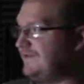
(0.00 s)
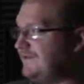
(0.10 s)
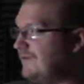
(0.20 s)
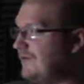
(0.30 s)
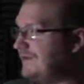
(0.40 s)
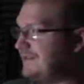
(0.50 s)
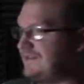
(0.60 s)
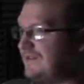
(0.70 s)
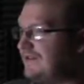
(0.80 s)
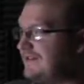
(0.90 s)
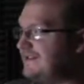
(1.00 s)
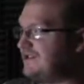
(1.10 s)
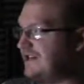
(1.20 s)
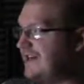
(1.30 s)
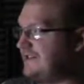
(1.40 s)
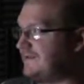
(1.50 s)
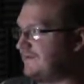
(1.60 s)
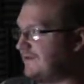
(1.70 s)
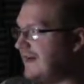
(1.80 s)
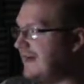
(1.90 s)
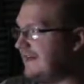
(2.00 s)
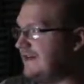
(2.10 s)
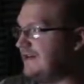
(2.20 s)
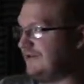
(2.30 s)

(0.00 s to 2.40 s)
you only saw in shades of gray,